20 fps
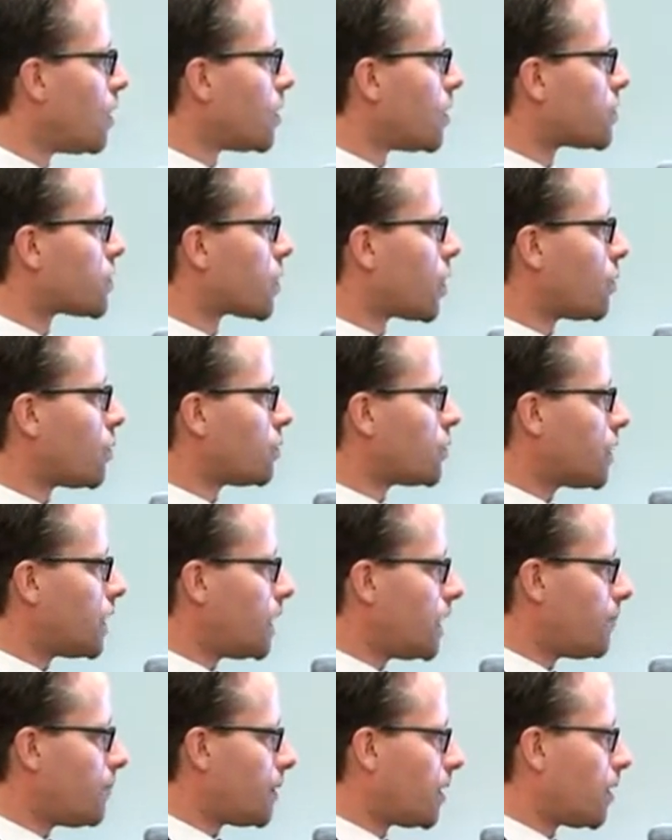So
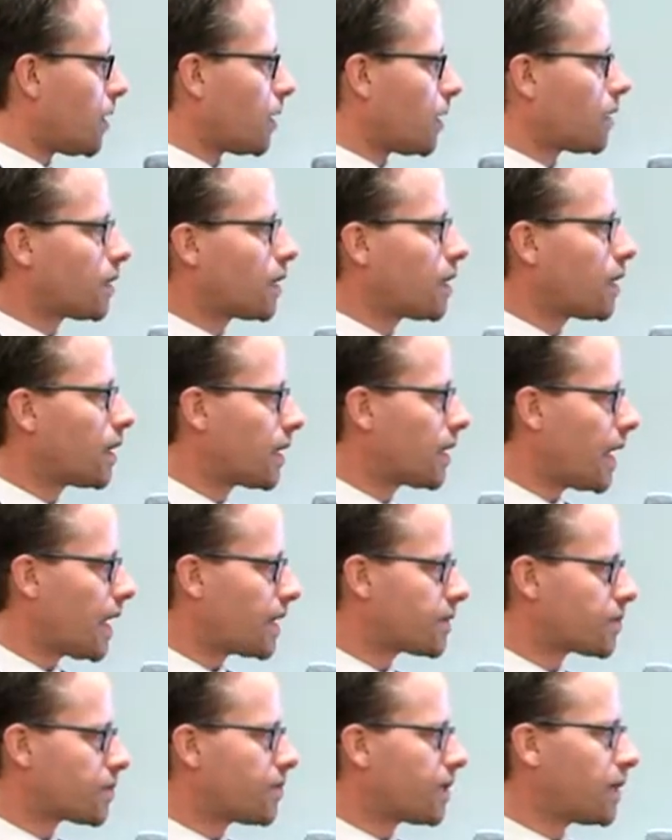GDPR
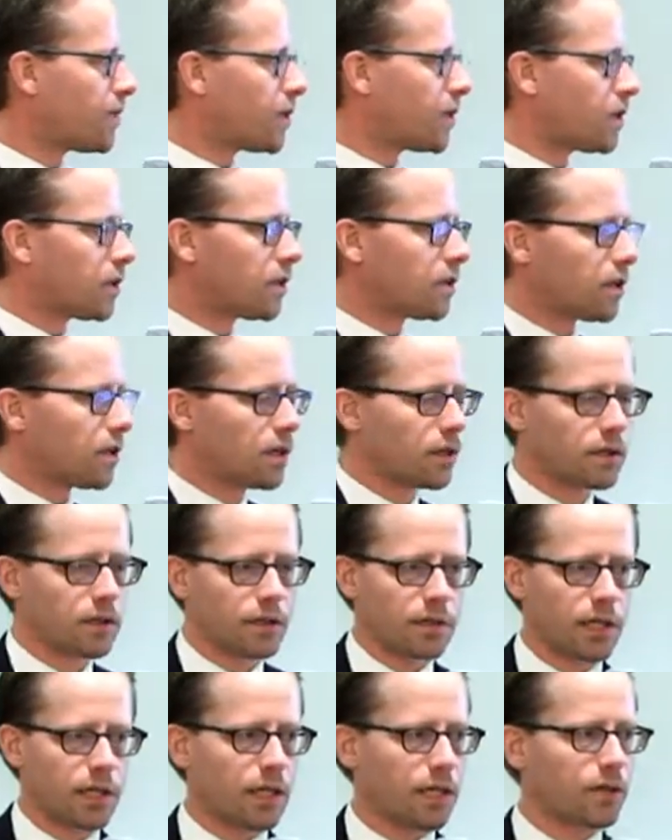has a bit of a
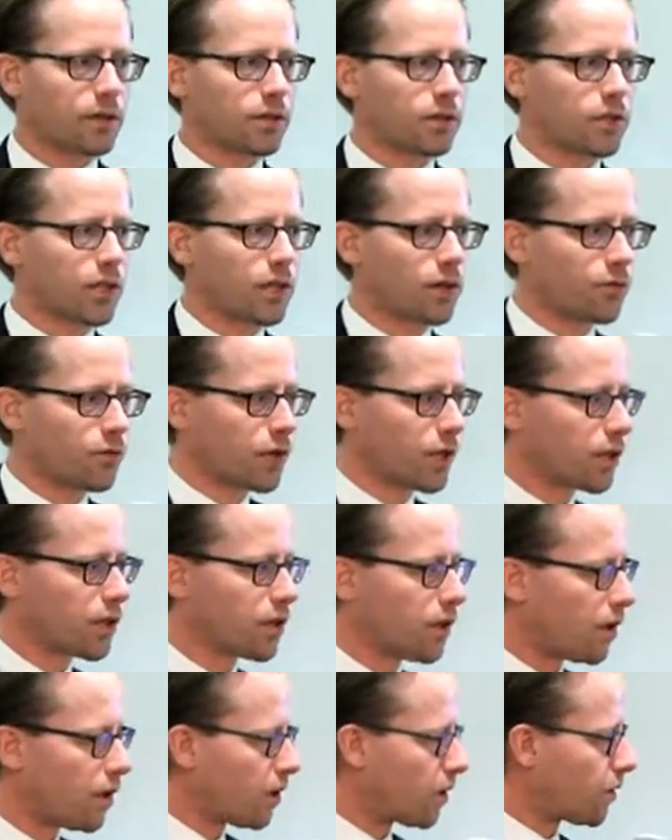get-out-of-jail-free
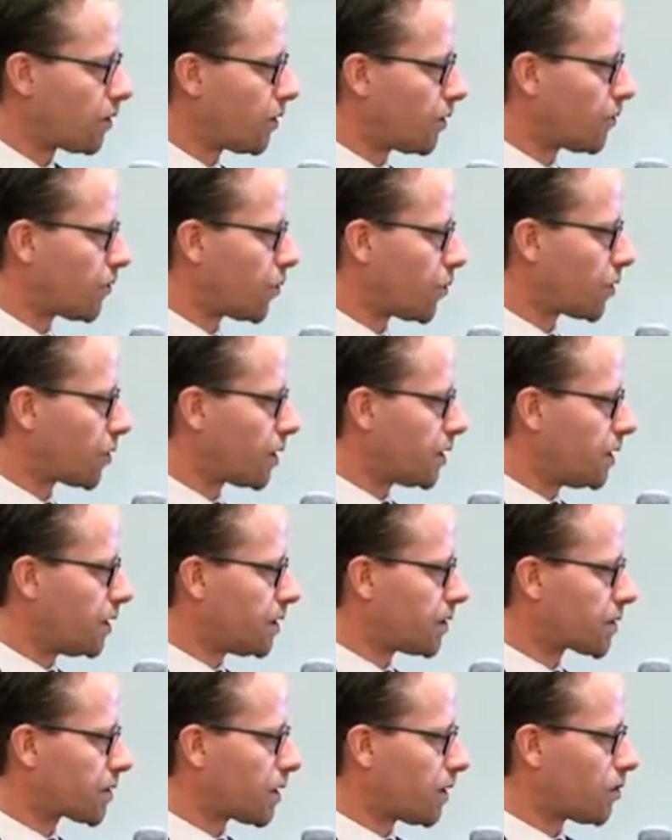card for the
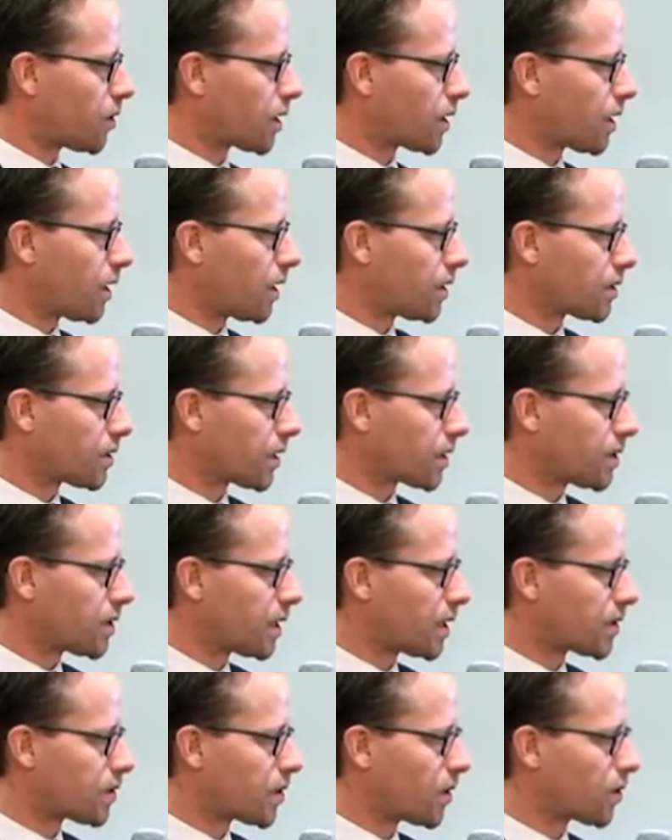e-discovery context,
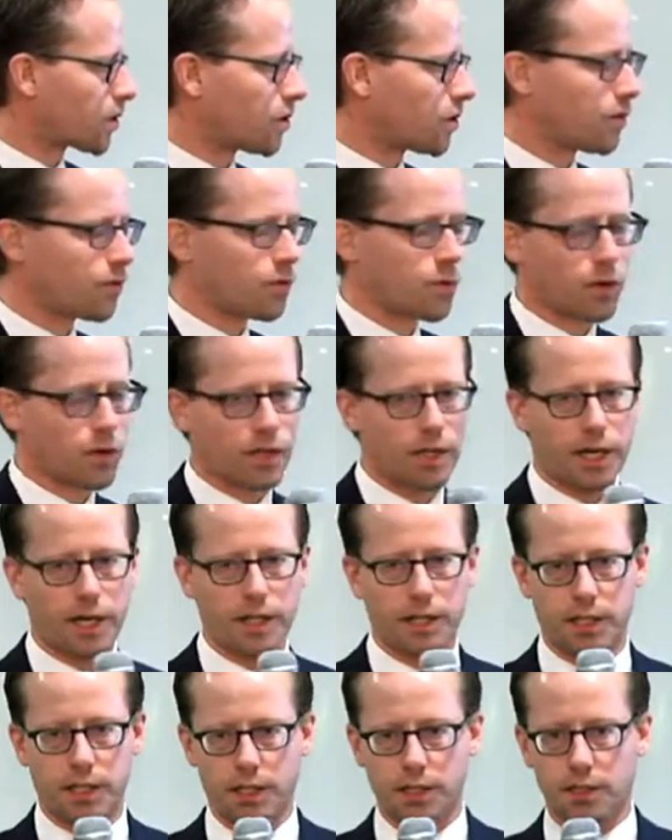and that's Article
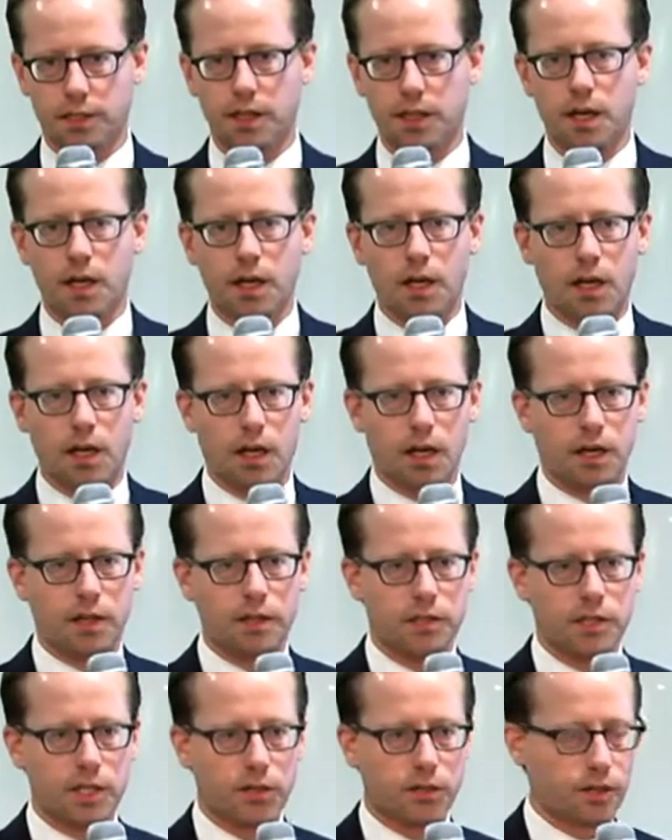49E,
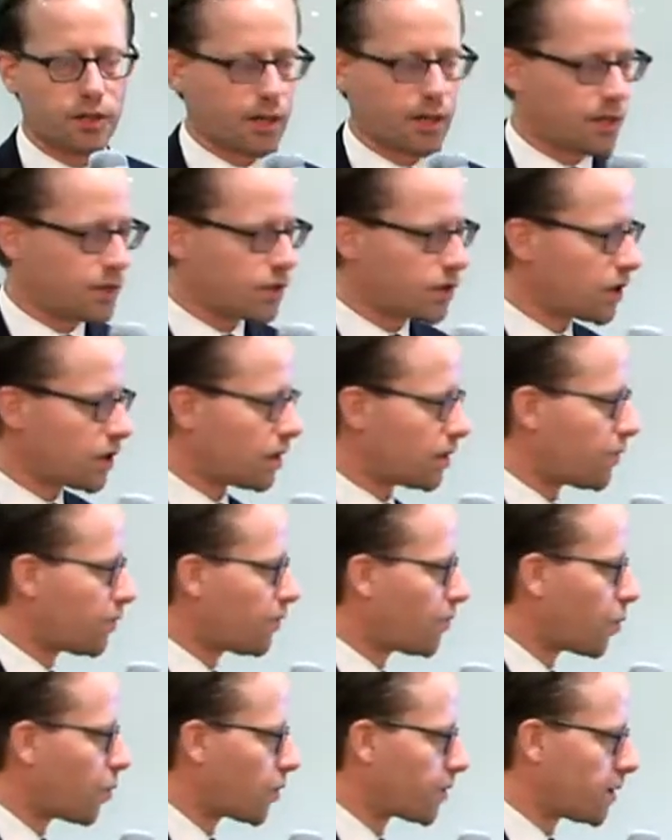derogation
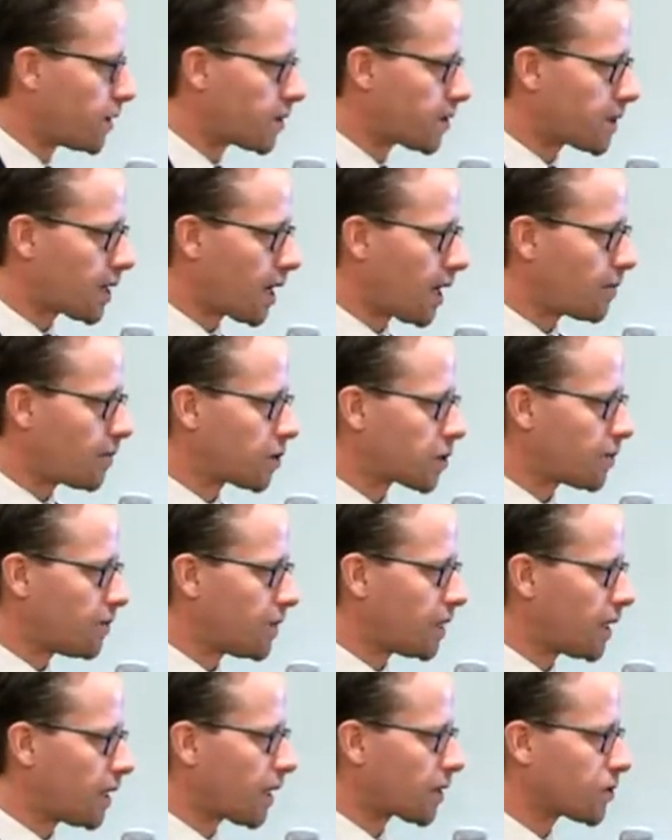for the
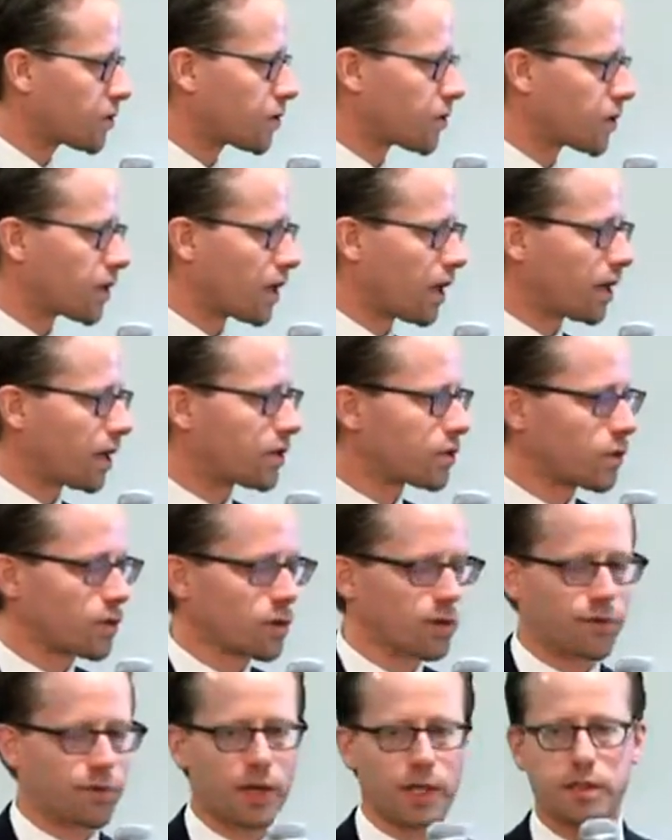establishment, exercise, or
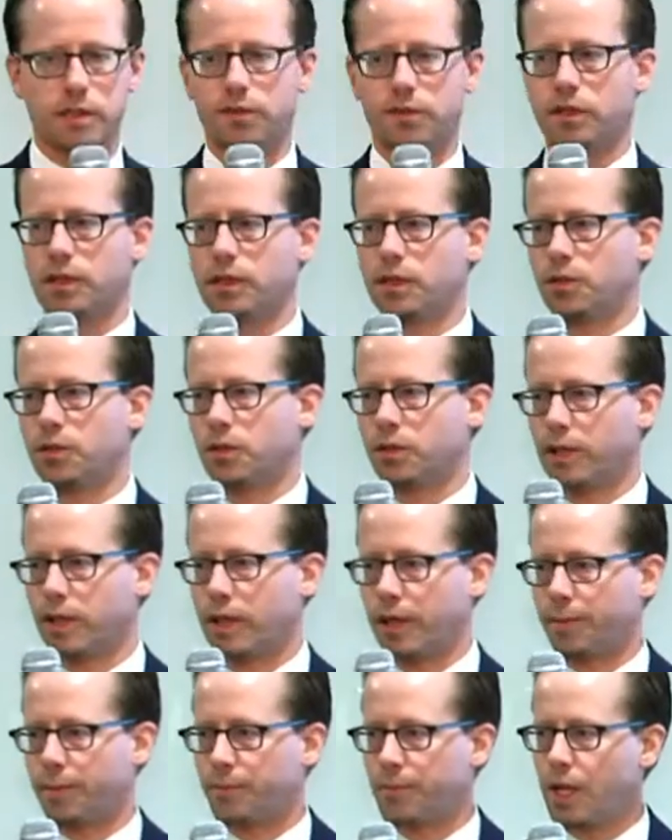defense of a legal
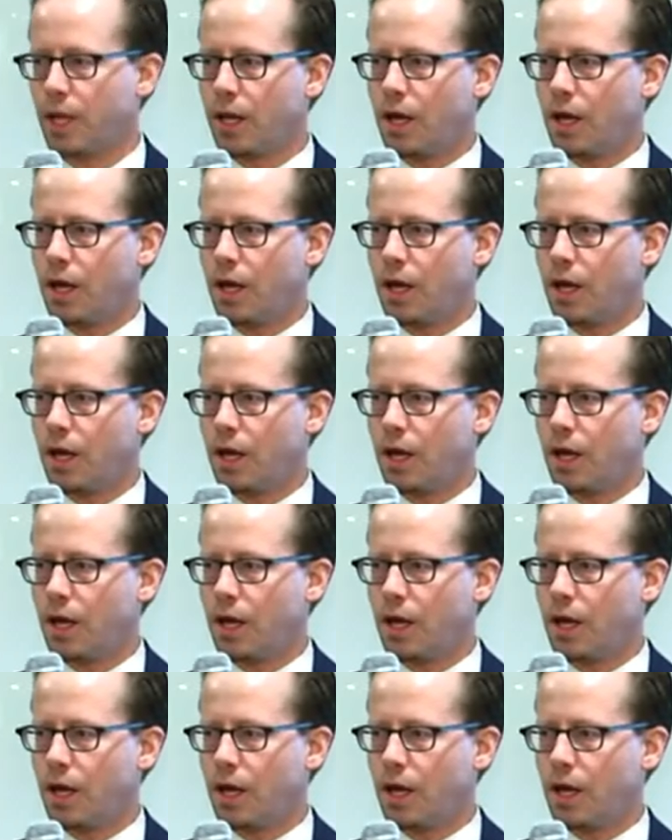claim.